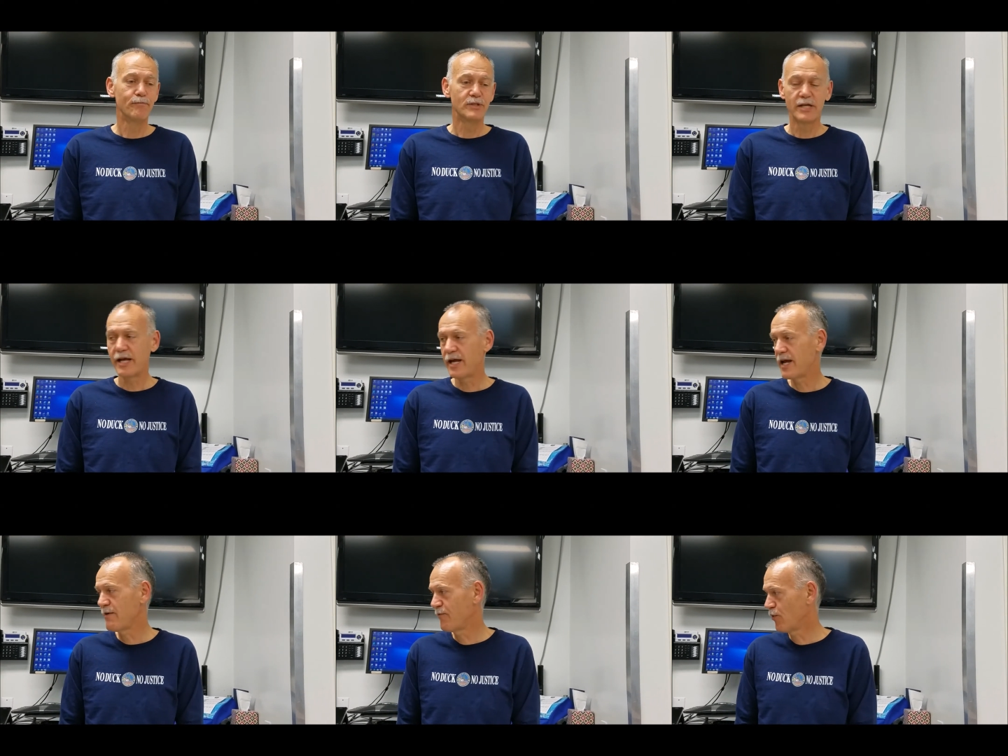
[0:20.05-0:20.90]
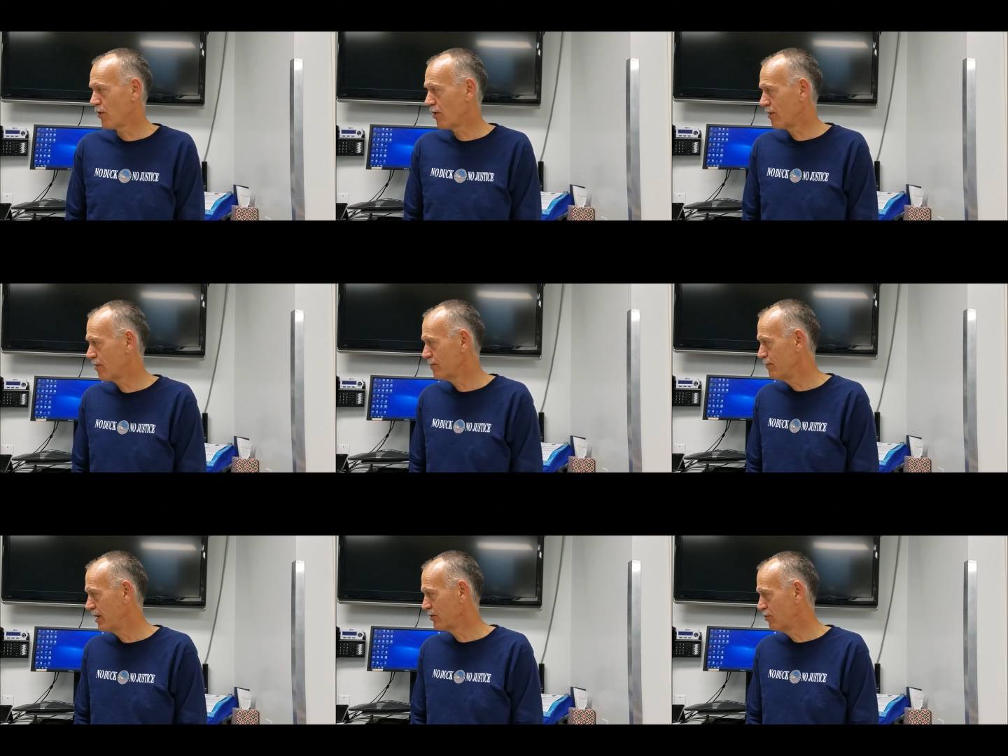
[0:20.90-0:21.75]
Today, for our
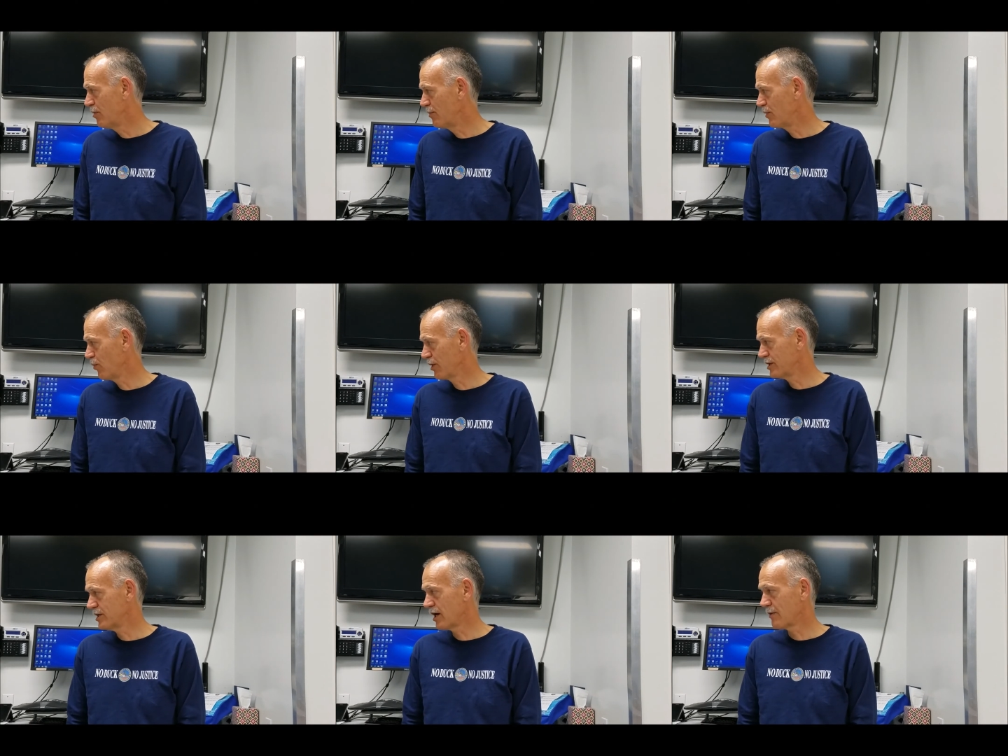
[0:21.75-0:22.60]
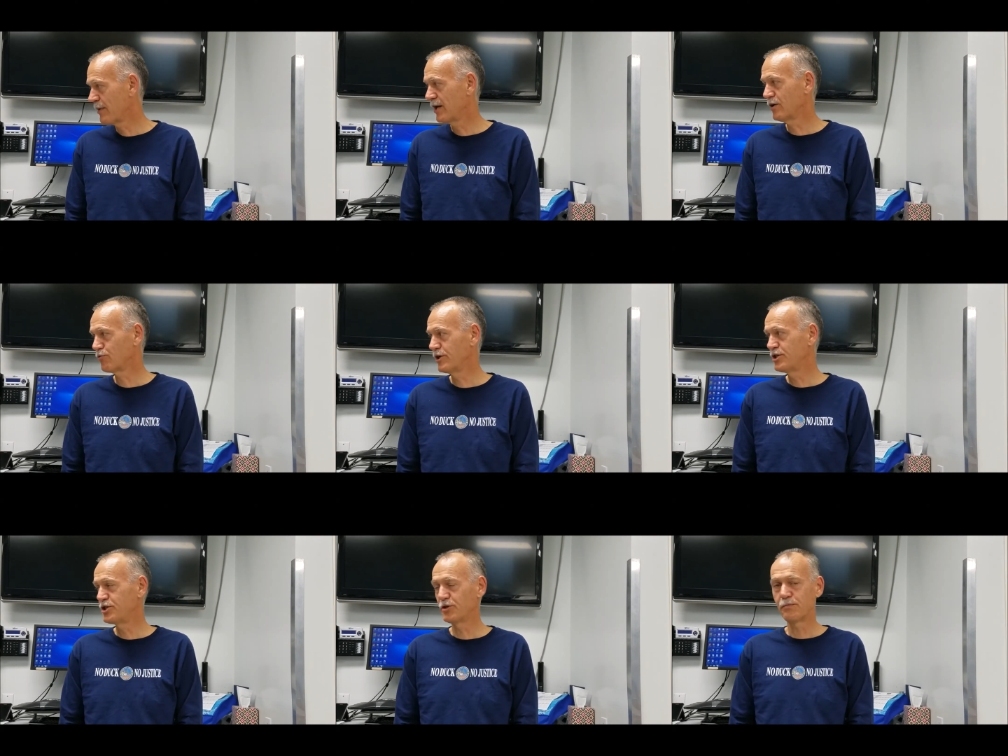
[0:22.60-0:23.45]
medical moment, we're going to talk about
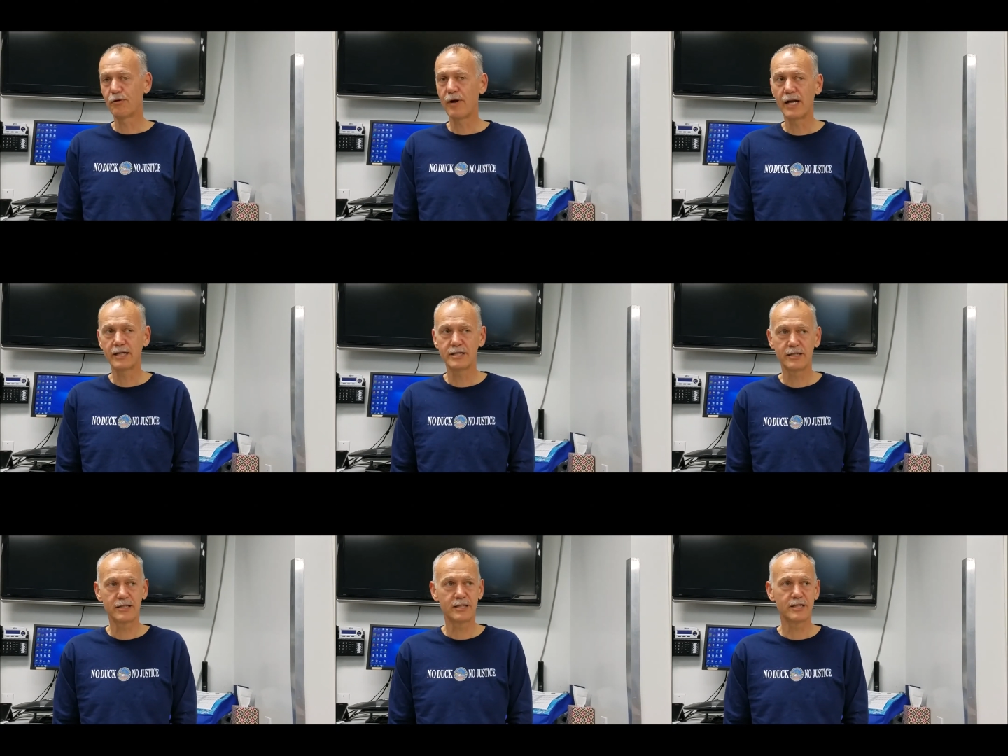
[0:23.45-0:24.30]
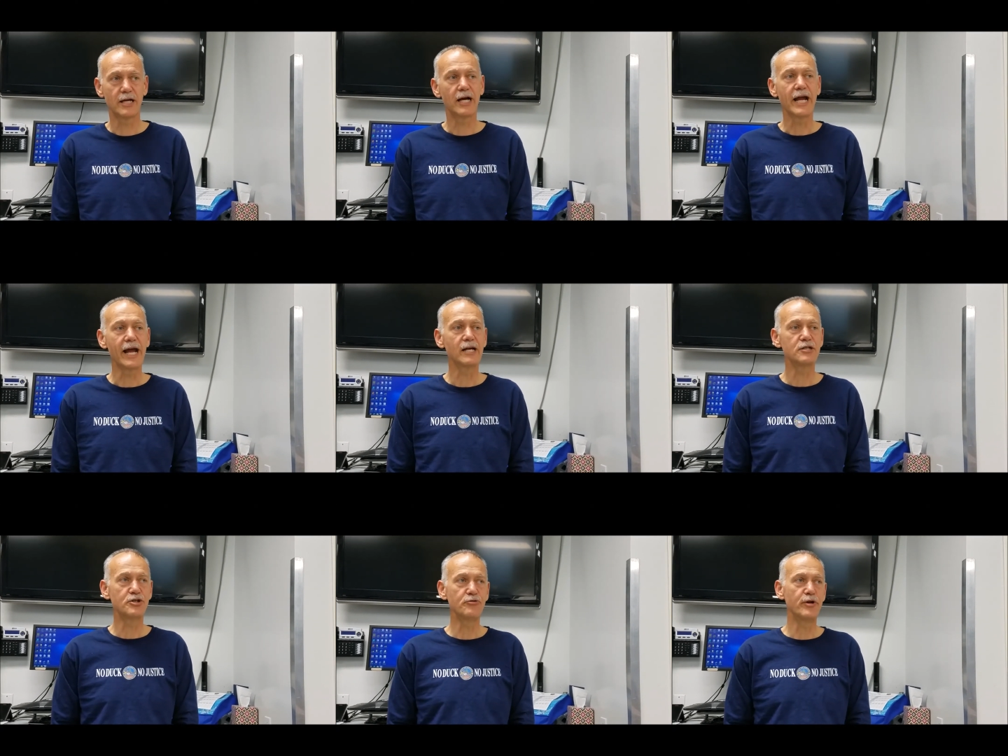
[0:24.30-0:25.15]
laryngeal paralysis.
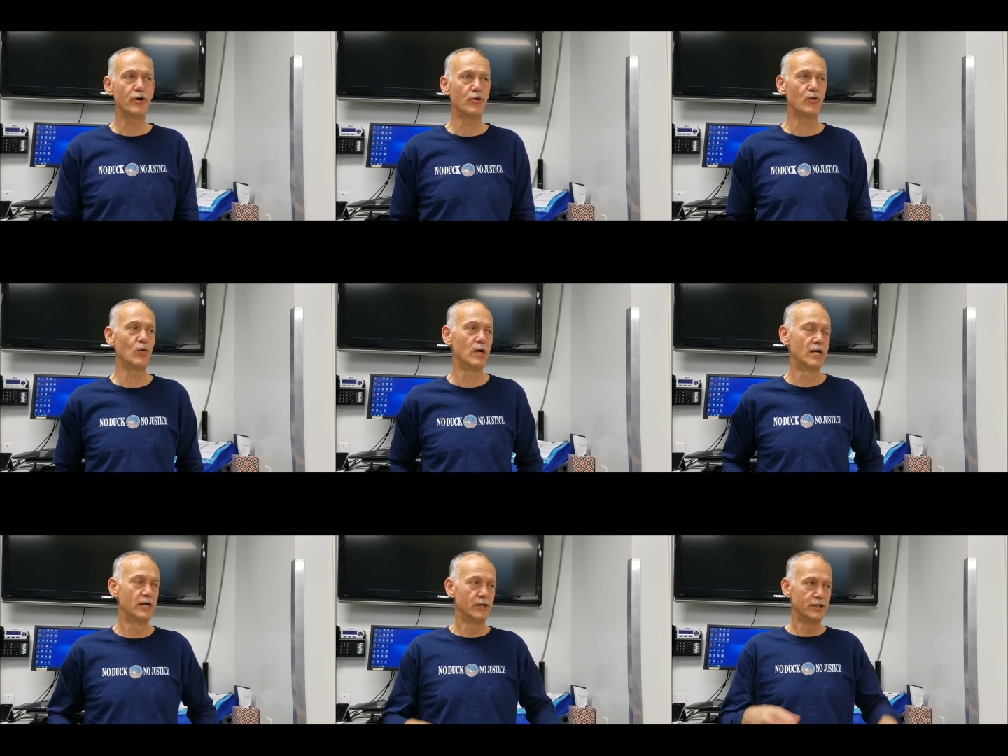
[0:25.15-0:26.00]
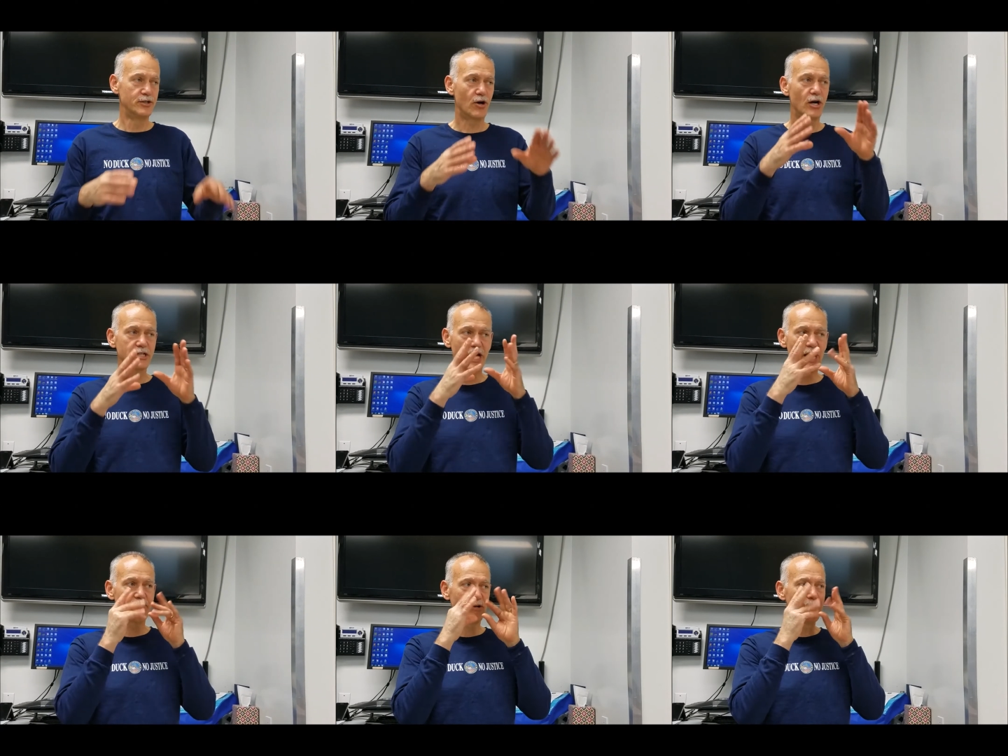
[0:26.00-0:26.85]
As you know, dogs
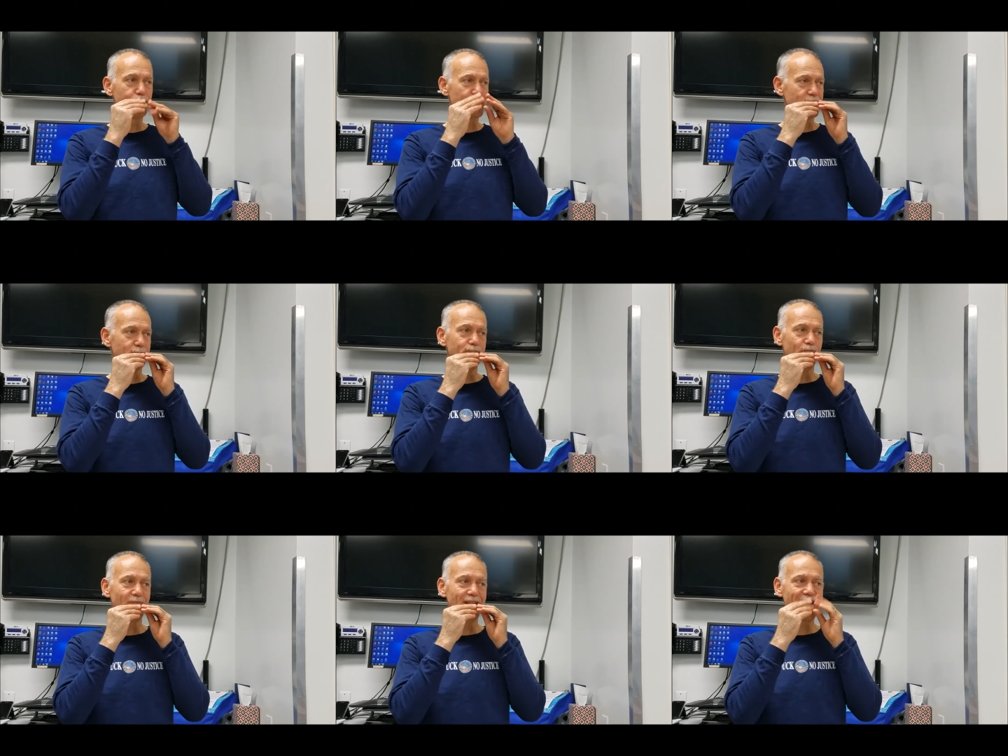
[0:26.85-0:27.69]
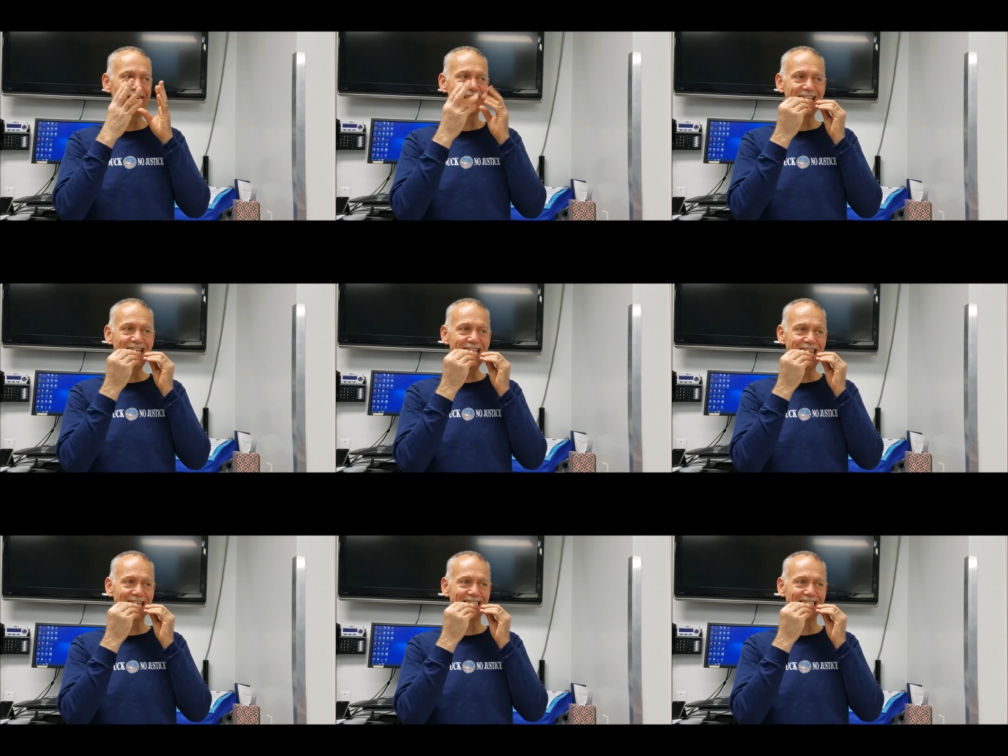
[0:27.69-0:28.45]
have lips and teeth